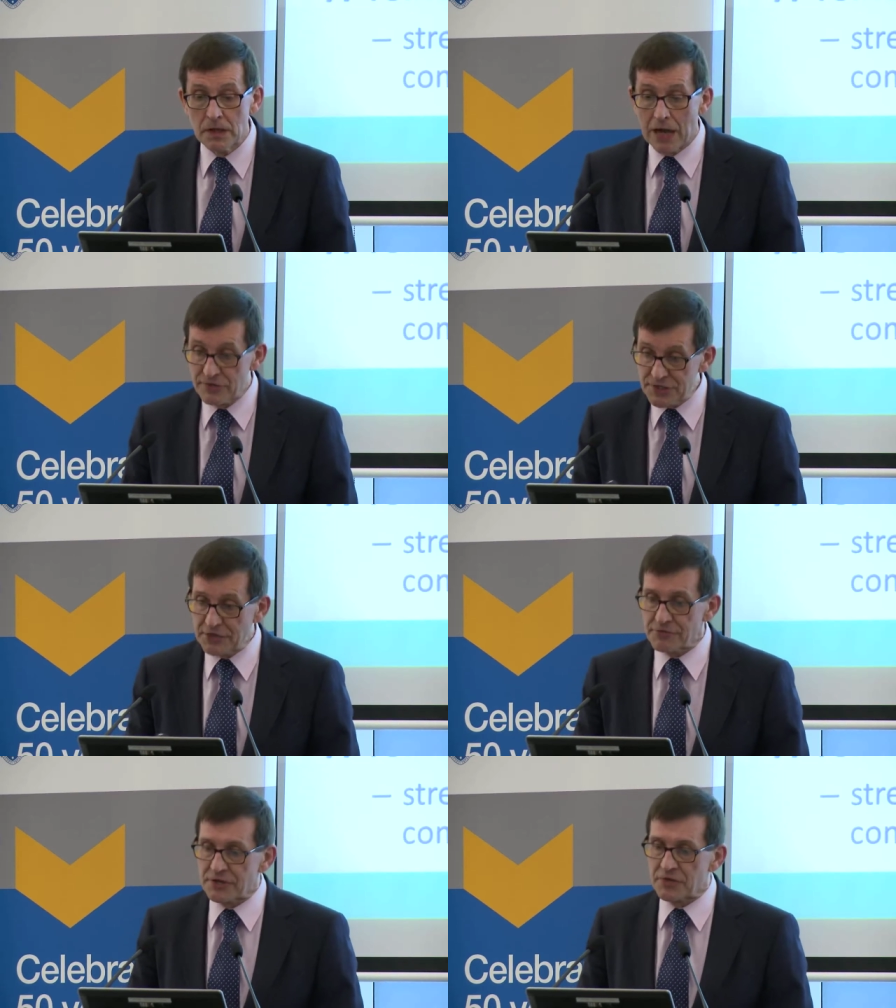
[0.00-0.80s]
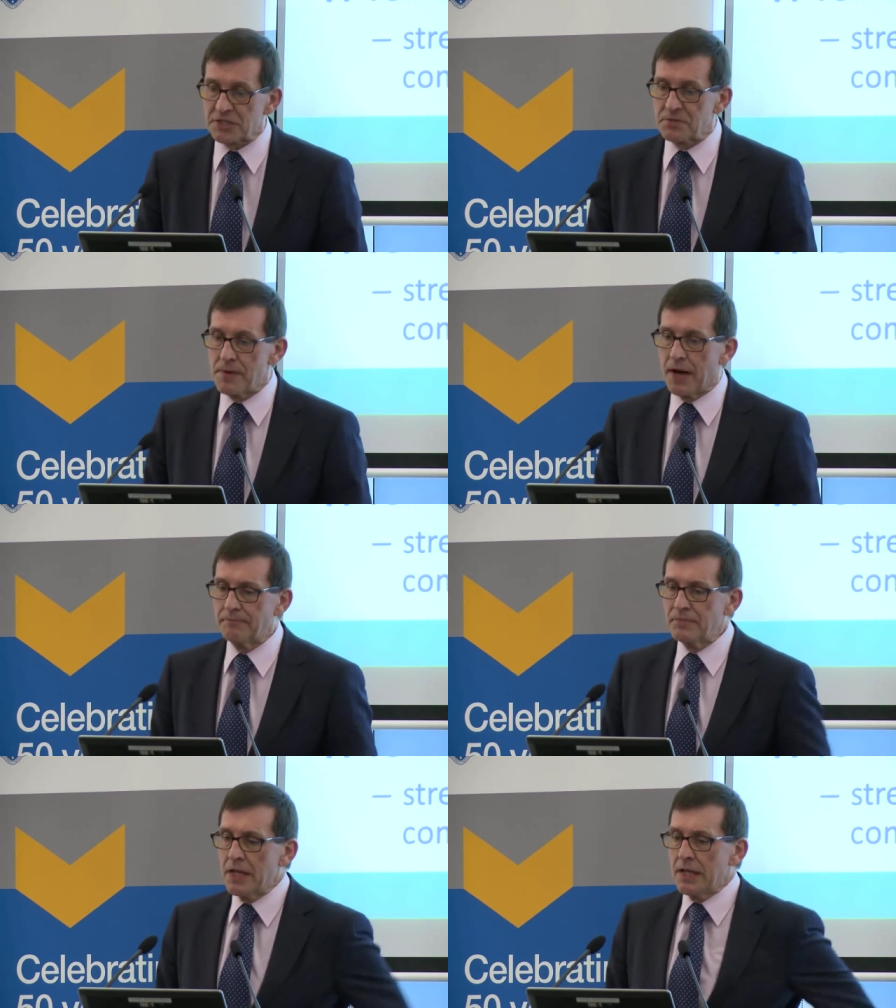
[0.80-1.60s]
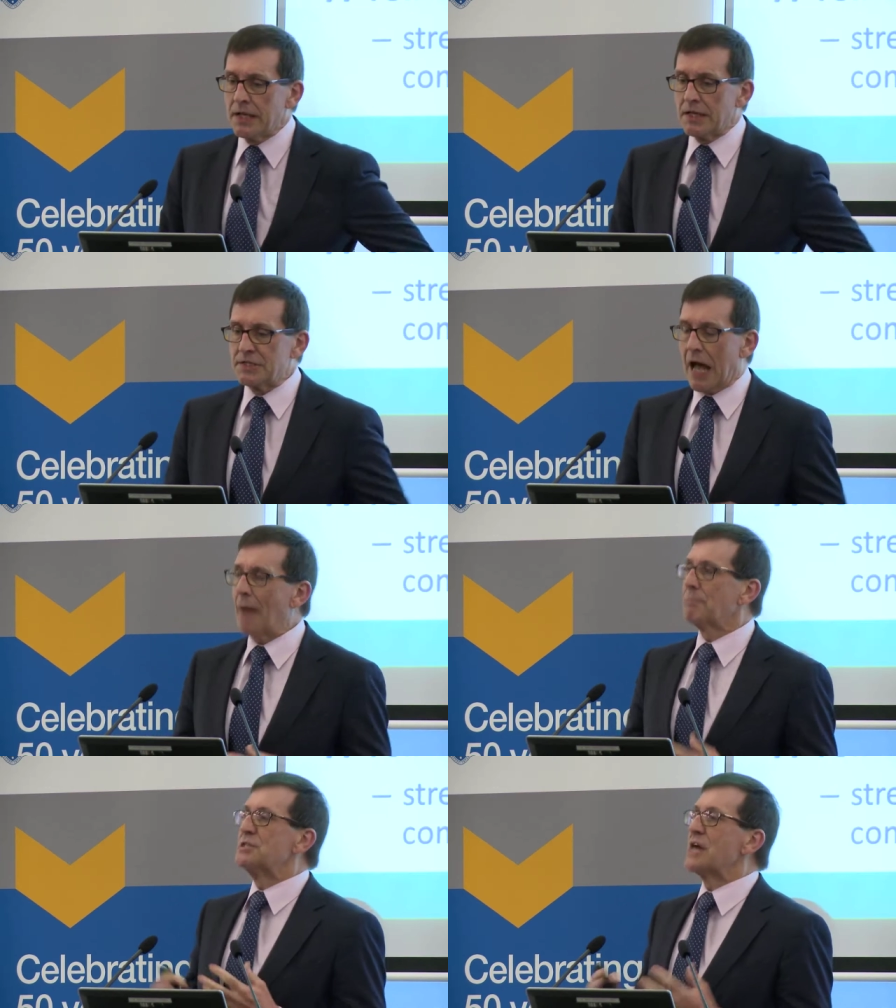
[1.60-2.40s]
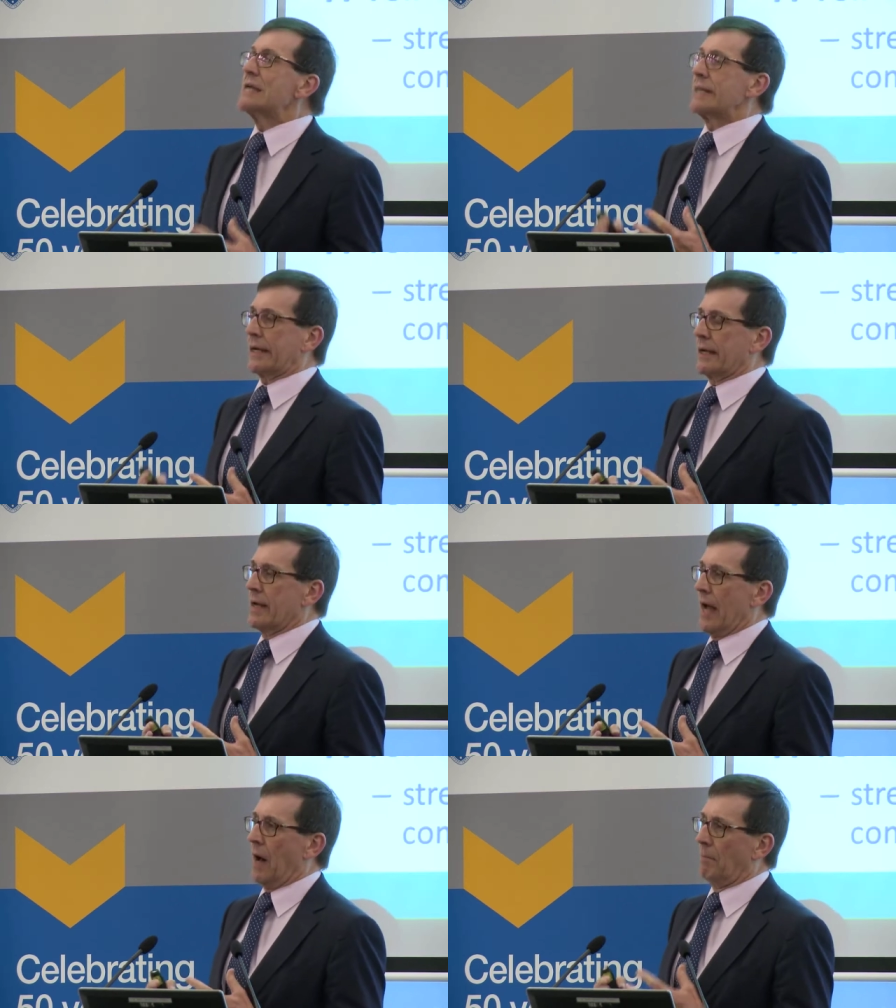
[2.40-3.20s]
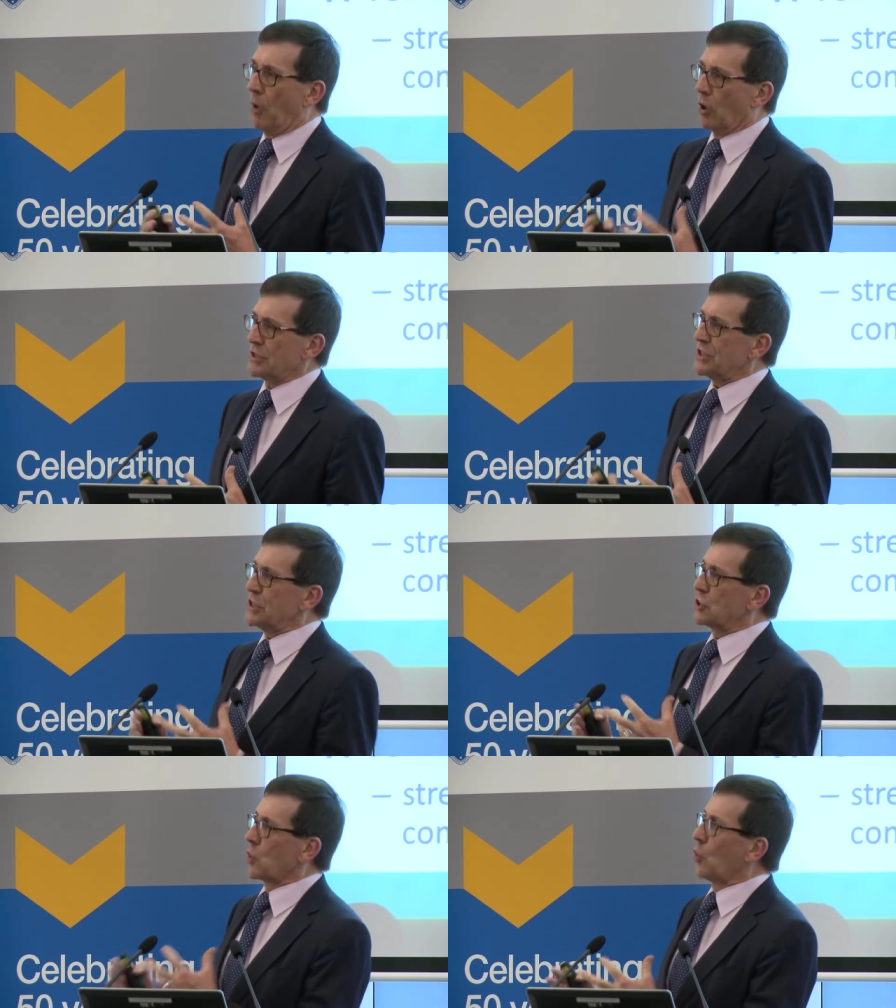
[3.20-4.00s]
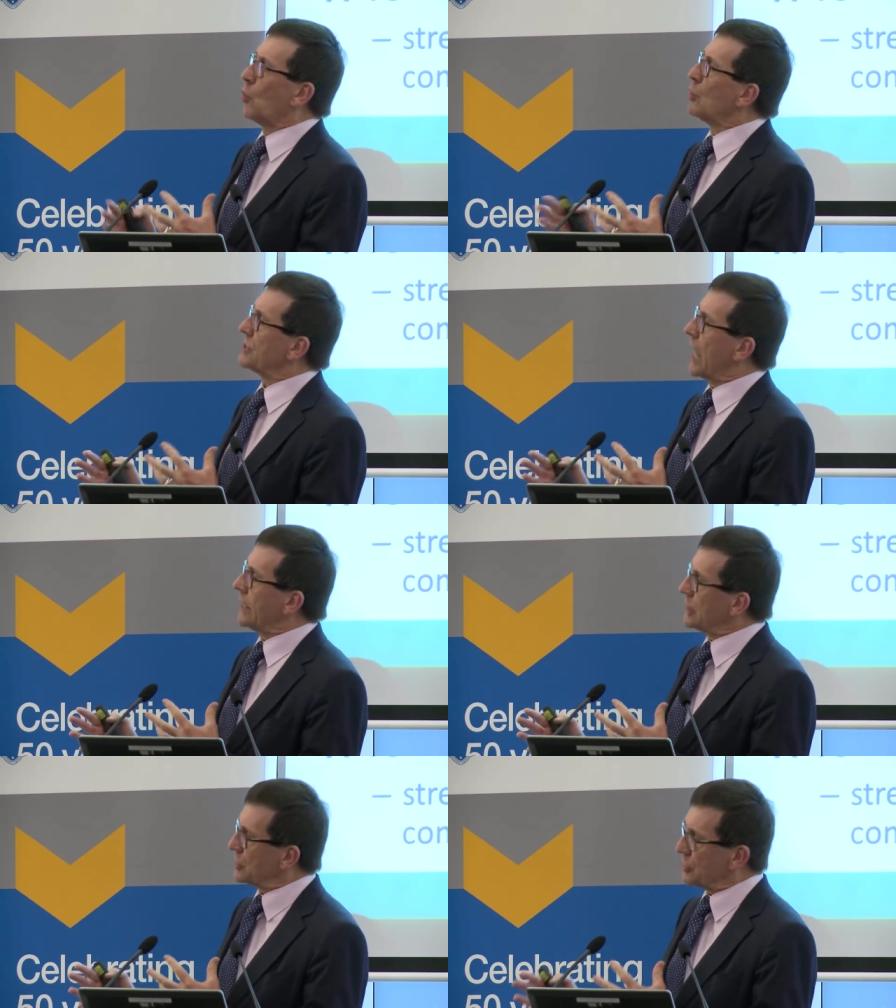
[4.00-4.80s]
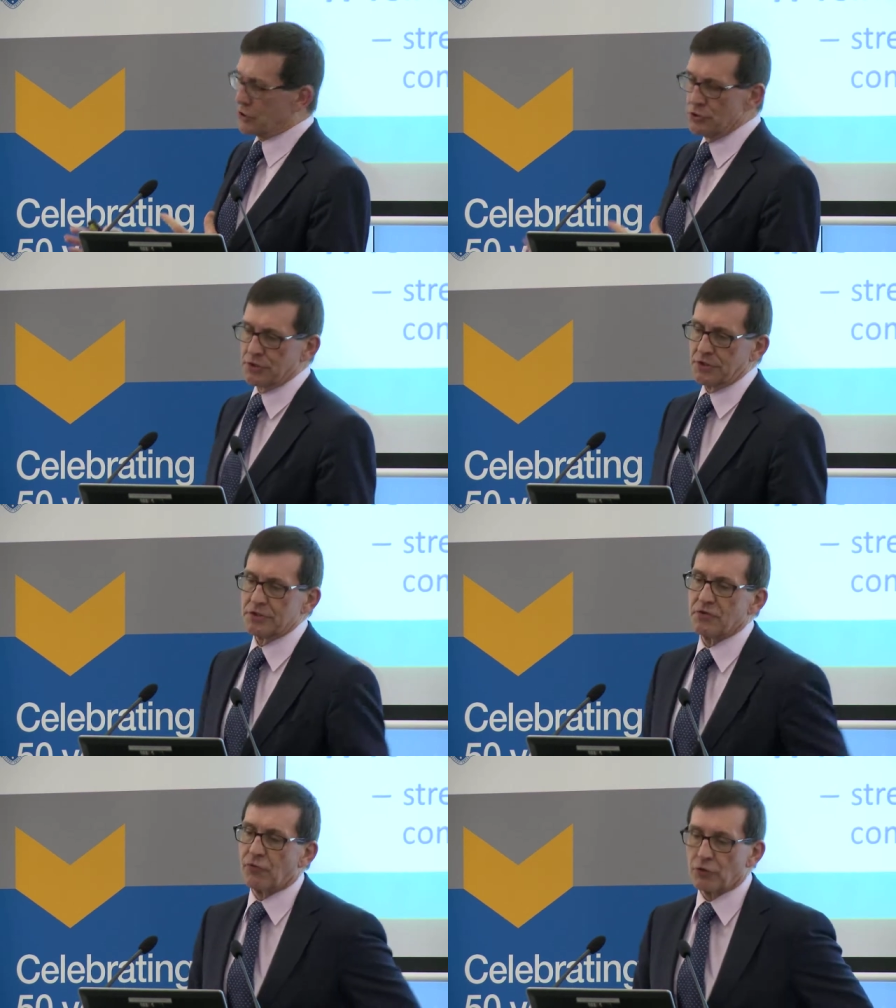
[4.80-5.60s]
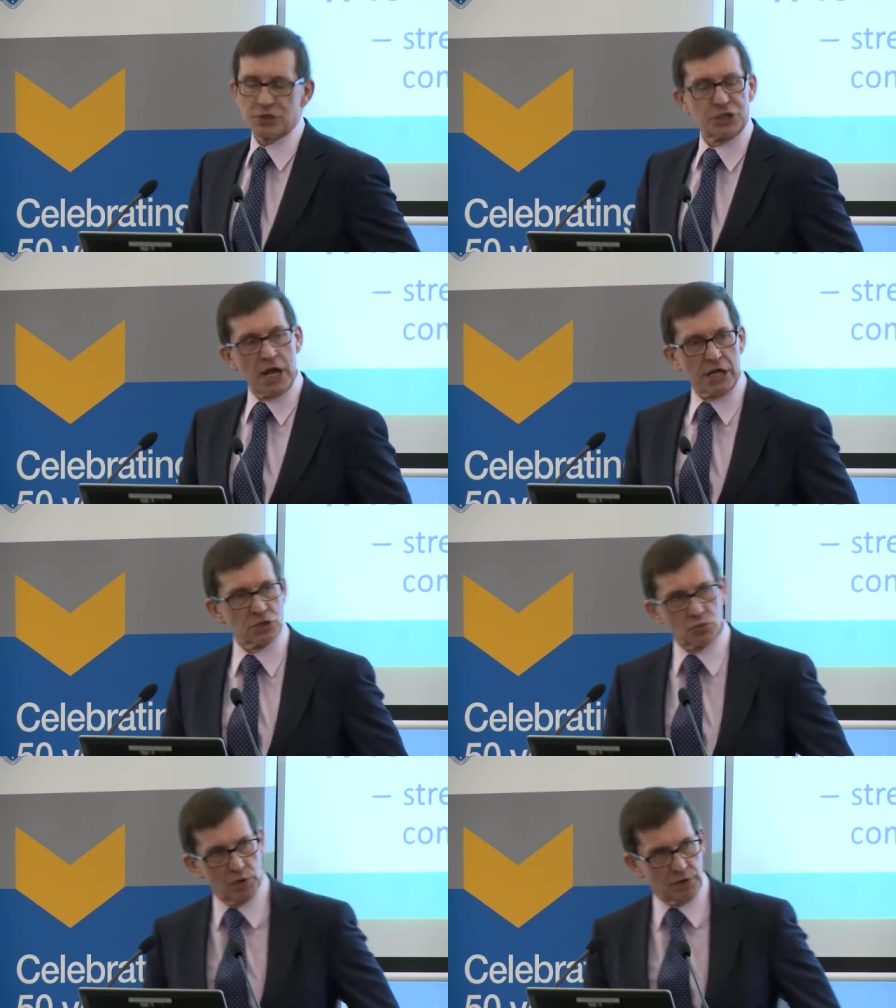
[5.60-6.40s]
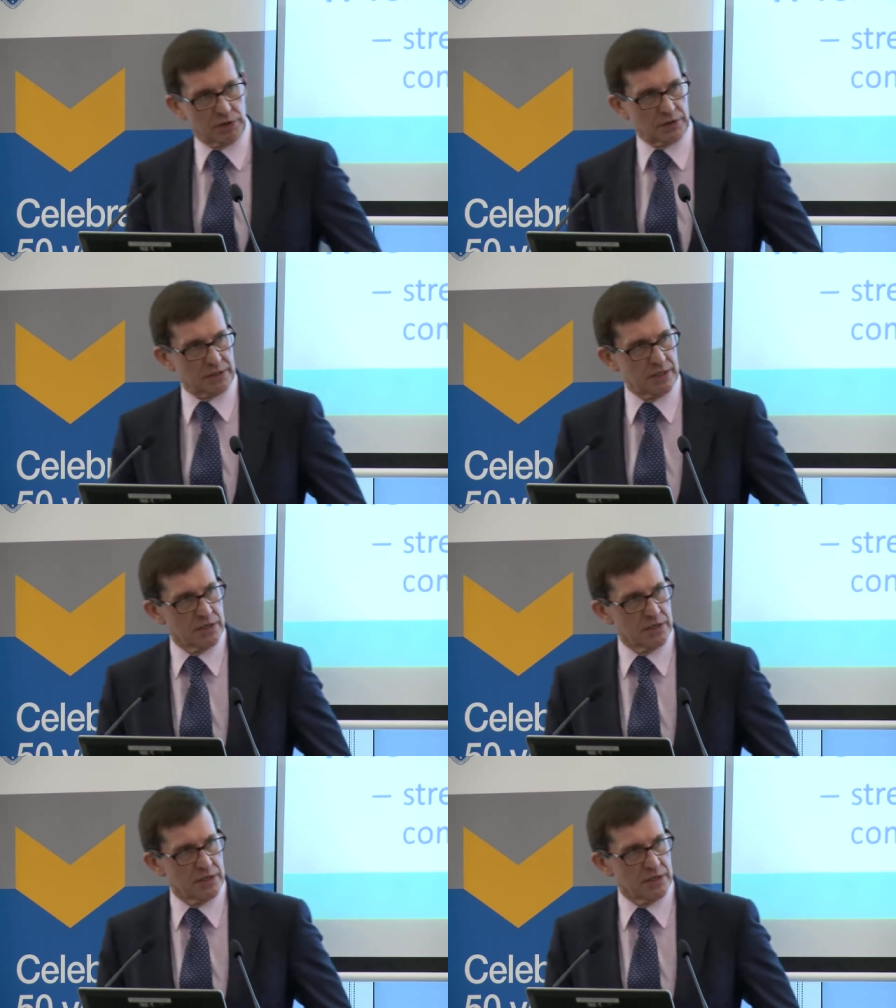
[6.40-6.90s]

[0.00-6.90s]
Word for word: And the second thing that it's about is updating our policies, laws, and institutions for a changed world